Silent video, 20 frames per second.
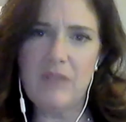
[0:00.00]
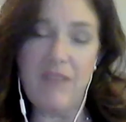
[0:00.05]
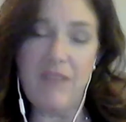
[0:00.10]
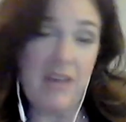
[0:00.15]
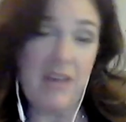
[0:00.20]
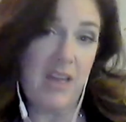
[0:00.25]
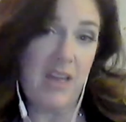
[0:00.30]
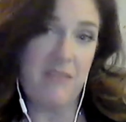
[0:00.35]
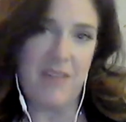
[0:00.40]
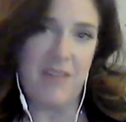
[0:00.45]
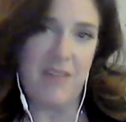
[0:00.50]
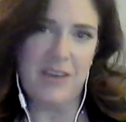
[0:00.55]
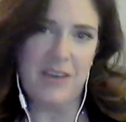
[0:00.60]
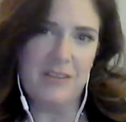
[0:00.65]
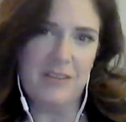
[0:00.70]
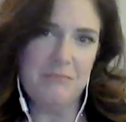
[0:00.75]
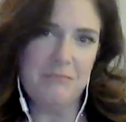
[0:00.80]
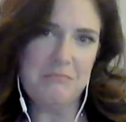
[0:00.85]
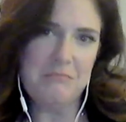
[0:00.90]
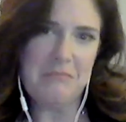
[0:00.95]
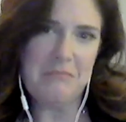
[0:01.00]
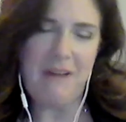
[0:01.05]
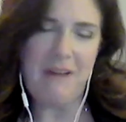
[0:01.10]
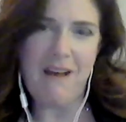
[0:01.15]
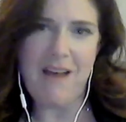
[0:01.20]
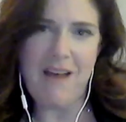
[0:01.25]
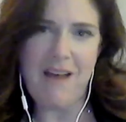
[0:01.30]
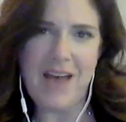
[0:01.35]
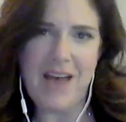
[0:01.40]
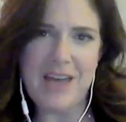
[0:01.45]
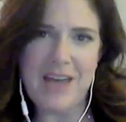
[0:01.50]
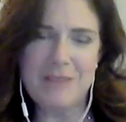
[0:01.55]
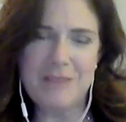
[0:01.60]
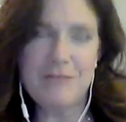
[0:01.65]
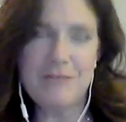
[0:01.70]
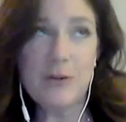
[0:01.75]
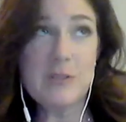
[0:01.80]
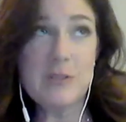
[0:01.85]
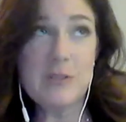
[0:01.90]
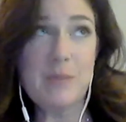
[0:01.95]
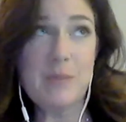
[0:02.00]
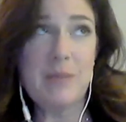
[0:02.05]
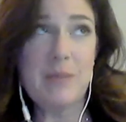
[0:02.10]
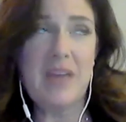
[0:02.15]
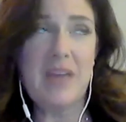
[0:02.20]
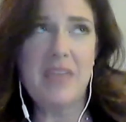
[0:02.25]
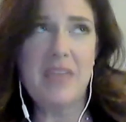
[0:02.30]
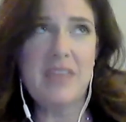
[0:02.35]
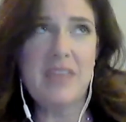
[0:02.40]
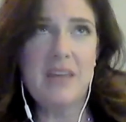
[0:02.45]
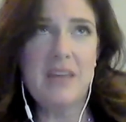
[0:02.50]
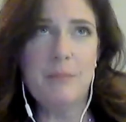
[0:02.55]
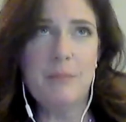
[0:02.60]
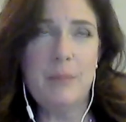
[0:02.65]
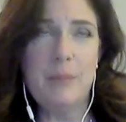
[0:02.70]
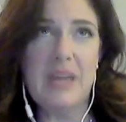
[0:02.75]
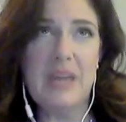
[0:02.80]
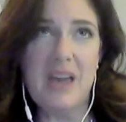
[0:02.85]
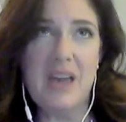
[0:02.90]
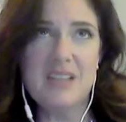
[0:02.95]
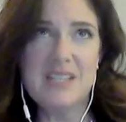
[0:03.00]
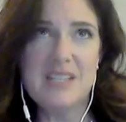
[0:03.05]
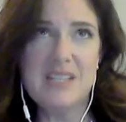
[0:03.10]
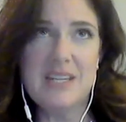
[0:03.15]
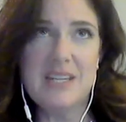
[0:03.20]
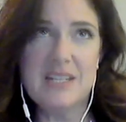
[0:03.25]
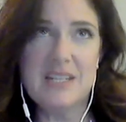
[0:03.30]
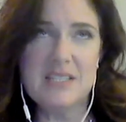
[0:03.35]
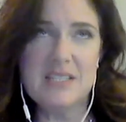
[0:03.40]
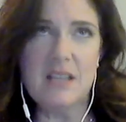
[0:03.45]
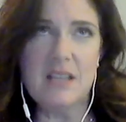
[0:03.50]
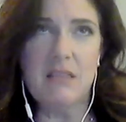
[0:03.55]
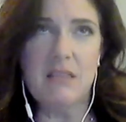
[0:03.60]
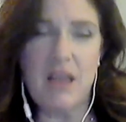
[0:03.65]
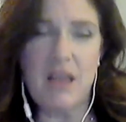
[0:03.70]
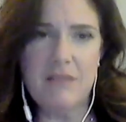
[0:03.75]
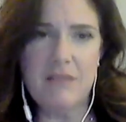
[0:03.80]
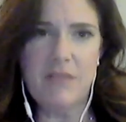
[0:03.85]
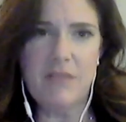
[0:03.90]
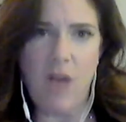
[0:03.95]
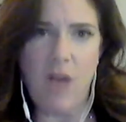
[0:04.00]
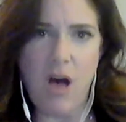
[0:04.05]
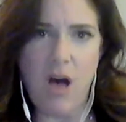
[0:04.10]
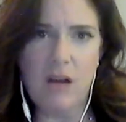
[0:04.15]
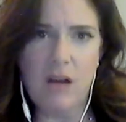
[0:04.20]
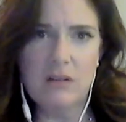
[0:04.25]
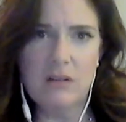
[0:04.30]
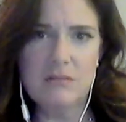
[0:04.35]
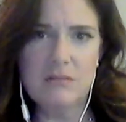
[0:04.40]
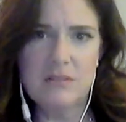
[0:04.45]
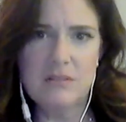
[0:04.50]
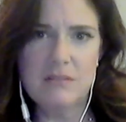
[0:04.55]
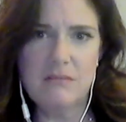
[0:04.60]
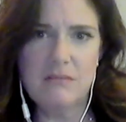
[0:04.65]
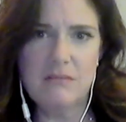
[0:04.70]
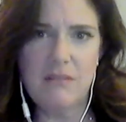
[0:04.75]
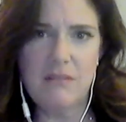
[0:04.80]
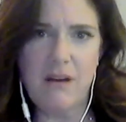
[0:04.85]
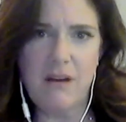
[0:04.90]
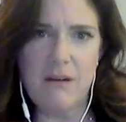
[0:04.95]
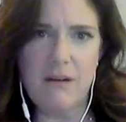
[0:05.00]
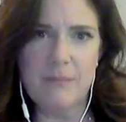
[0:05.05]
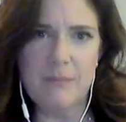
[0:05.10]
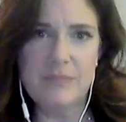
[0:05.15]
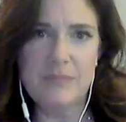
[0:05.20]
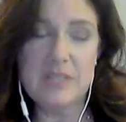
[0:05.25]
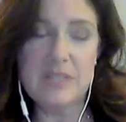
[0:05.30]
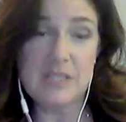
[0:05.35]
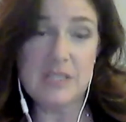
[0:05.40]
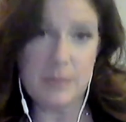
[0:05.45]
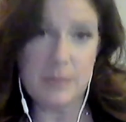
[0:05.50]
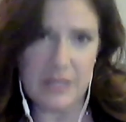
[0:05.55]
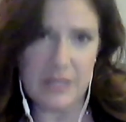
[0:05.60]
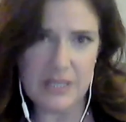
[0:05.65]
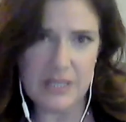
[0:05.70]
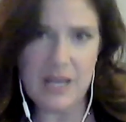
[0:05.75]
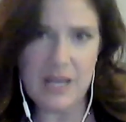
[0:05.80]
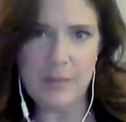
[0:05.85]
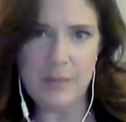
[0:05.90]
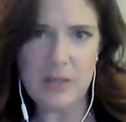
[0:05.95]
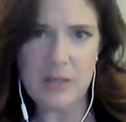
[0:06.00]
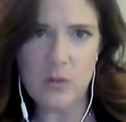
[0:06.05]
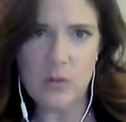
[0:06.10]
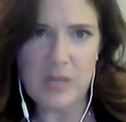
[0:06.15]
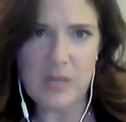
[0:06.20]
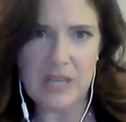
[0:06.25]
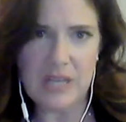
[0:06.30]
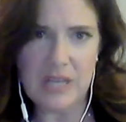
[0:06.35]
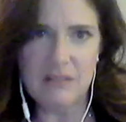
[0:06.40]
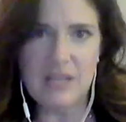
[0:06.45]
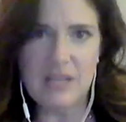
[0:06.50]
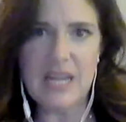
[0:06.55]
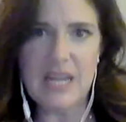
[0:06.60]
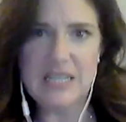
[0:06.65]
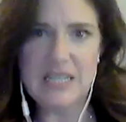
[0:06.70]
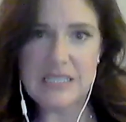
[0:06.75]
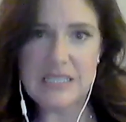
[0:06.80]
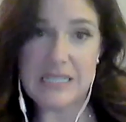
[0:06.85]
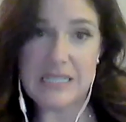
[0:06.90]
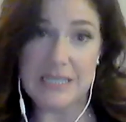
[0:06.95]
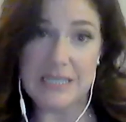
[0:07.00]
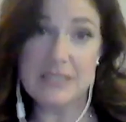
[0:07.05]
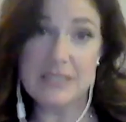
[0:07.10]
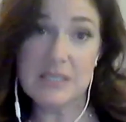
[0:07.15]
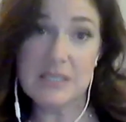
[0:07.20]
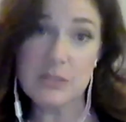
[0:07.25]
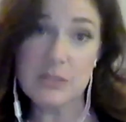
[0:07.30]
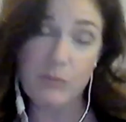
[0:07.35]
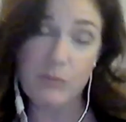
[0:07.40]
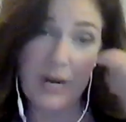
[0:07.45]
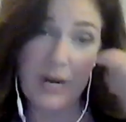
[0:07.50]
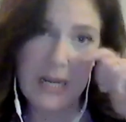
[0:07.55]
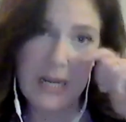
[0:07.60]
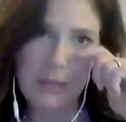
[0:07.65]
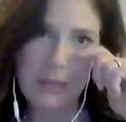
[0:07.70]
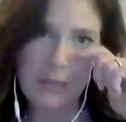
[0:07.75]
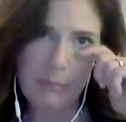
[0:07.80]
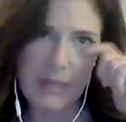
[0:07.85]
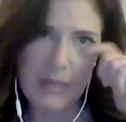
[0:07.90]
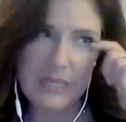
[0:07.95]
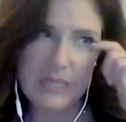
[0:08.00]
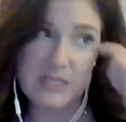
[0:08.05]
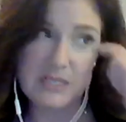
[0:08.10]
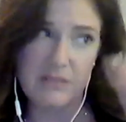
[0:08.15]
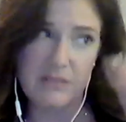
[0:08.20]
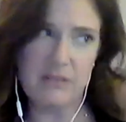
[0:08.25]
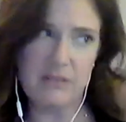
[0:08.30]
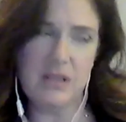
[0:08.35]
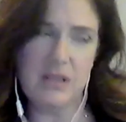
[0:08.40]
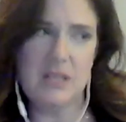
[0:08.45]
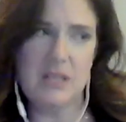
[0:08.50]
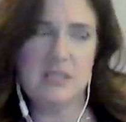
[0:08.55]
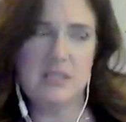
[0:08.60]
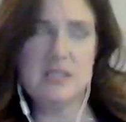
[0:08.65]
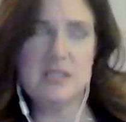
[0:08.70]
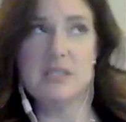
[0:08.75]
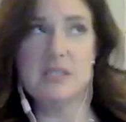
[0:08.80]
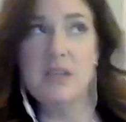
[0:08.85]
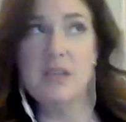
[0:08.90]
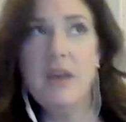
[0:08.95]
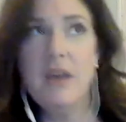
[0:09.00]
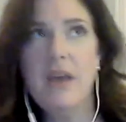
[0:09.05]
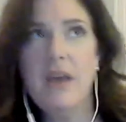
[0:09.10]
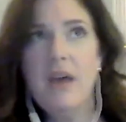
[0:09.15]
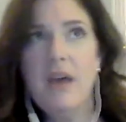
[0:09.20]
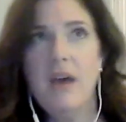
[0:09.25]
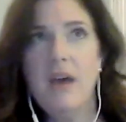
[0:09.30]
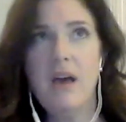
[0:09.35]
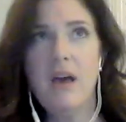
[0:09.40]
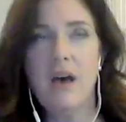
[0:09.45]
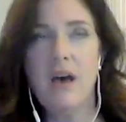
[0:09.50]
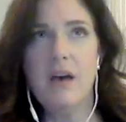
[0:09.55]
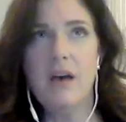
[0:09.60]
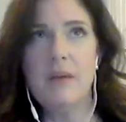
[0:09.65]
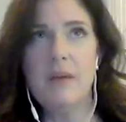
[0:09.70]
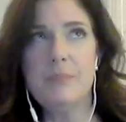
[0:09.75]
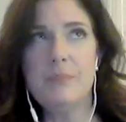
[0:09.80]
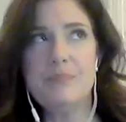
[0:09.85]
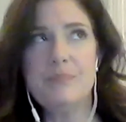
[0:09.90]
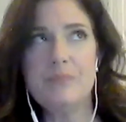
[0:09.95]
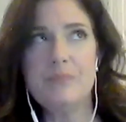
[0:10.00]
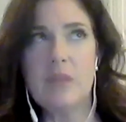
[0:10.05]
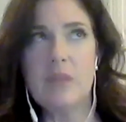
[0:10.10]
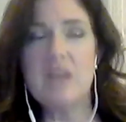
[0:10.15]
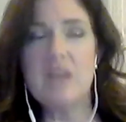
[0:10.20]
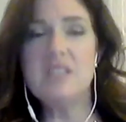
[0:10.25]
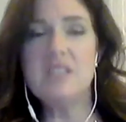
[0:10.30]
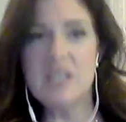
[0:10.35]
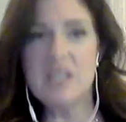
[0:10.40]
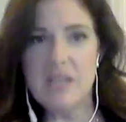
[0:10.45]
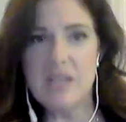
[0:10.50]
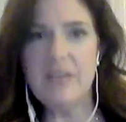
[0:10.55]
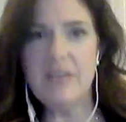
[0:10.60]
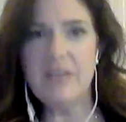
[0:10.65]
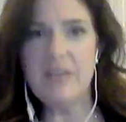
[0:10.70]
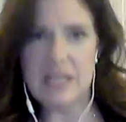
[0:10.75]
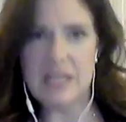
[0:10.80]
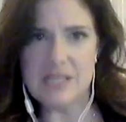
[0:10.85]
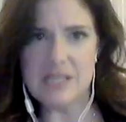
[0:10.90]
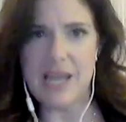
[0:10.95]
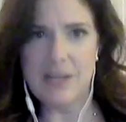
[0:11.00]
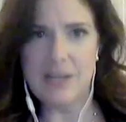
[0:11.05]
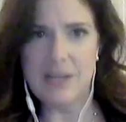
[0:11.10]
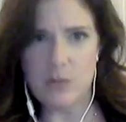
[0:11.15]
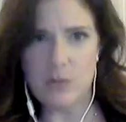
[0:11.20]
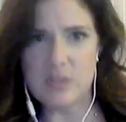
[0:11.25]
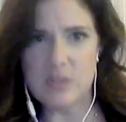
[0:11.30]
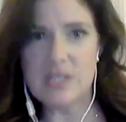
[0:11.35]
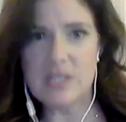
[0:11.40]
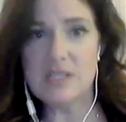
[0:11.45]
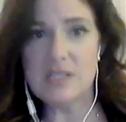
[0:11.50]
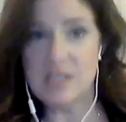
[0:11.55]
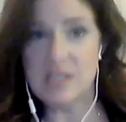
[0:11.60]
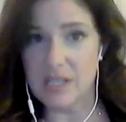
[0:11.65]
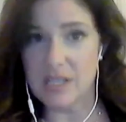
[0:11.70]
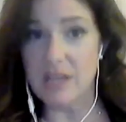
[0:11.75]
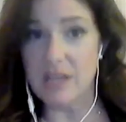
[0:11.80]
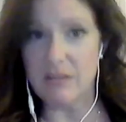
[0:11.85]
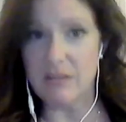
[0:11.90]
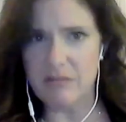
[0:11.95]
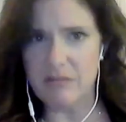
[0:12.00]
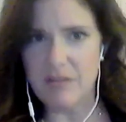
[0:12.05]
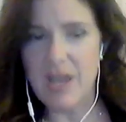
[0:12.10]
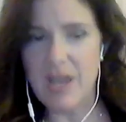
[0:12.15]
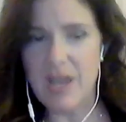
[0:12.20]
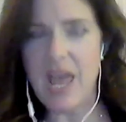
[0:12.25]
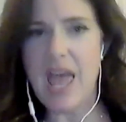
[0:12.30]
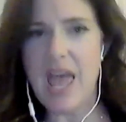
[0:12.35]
If I could add in first, maybe I think because it is a lifelong disability. I mean, you can gain skills, right? But it's a significant diagnosis to give.